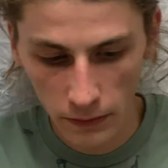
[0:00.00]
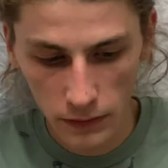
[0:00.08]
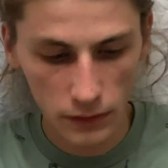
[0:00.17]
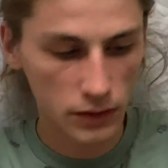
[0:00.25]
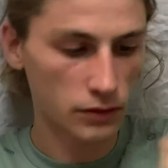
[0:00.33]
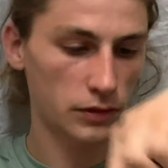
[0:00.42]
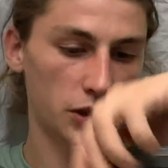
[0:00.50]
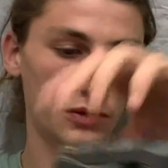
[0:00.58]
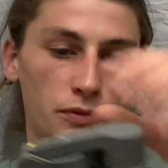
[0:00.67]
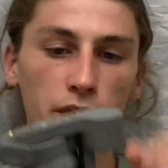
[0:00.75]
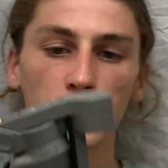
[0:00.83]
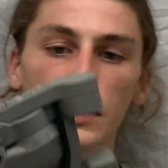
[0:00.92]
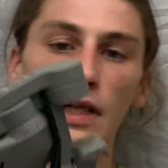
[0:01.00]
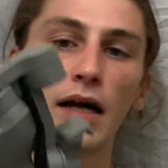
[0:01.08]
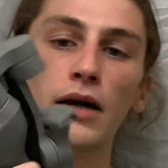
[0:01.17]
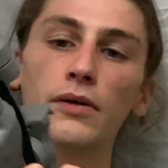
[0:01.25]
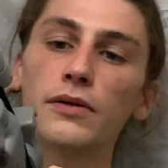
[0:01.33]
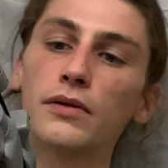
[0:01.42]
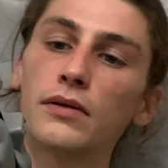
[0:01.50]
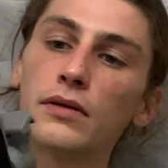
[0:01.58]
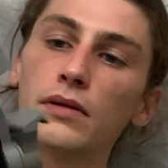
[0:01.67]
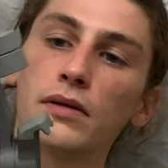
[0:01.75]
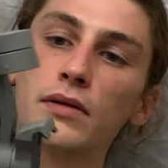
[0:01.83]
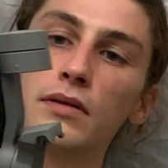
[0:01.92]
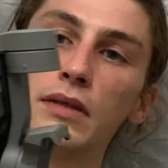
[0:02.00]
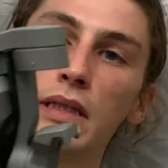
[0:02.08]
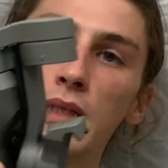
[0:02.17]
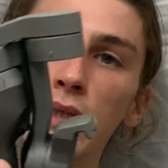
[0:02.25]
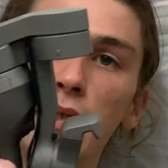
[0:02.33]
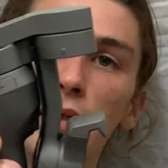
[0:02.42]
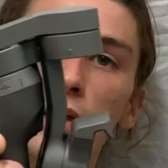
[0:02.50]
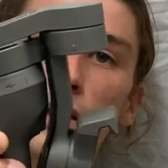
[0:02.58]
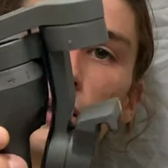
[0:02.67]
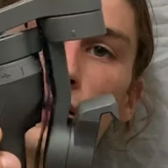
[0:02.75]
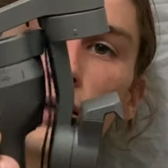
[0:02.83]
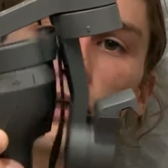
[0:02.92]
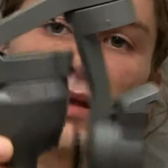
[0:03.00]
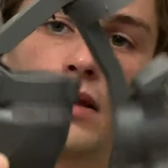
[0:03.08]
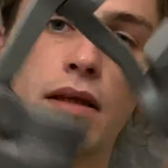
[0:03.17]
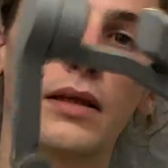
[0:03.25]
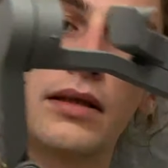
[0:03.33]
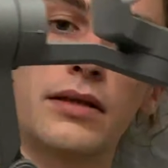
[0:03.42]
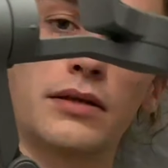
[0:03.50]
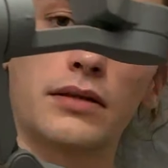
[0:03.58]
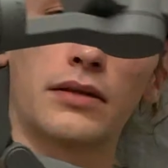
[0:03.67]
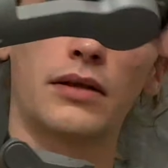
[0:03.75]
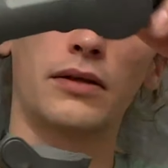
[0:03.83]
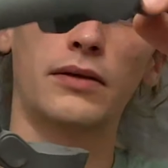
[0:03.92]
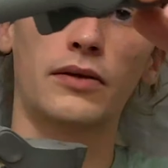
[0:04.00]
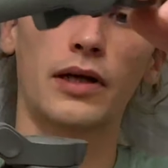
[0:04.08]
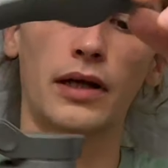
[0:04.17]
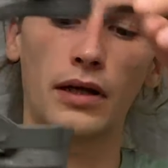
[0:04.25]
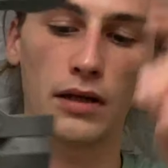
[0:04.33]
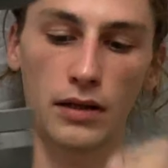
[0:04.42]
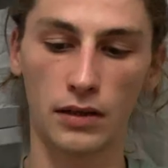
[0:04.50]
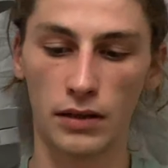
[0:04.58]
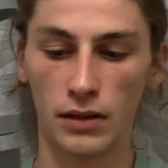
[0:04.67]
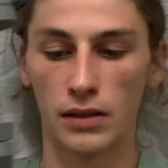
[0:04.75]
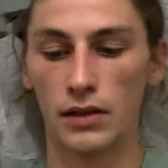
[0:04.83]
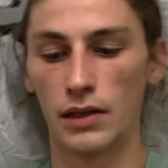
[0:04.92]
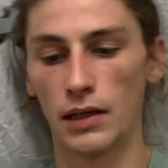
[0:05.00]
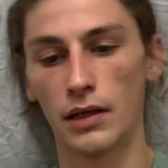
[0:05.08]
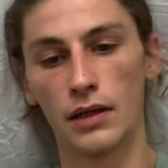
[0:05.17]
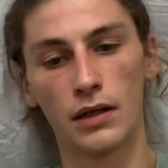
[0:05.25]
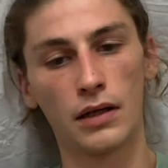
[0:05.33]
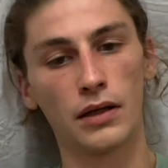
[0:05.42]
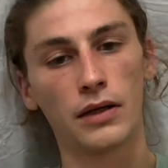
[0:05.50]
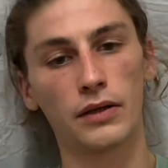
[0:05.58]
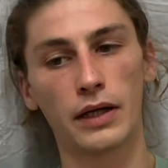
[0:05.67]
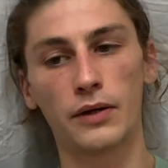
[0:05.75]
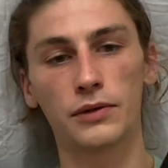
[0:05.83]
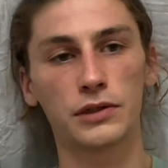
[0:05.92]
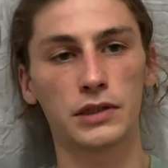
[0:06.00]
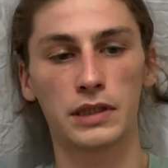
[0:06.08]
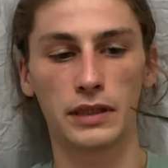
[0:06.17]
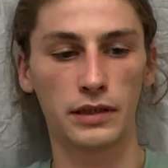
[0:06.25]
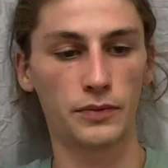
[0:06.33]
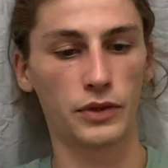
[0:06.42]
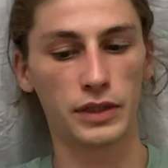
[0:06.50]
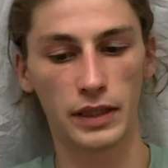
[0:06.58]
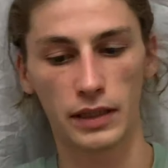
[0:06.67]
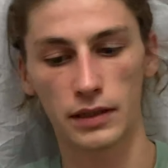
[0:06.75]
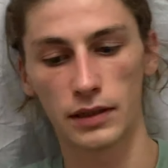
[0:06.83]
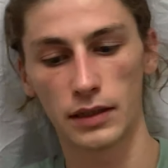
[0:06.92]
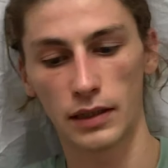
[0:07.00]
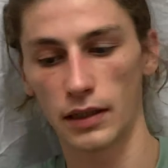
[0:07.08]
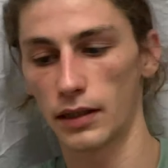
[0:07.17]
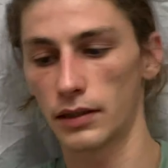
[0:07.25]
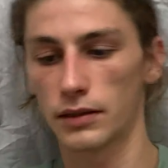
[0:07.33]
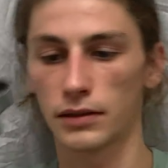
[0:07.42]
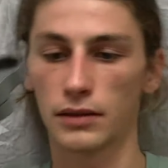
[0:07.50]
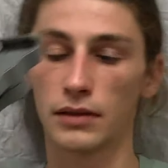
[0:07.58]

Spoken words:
So it swings out like this. Oh, okay. That was just there to protect it, I guess.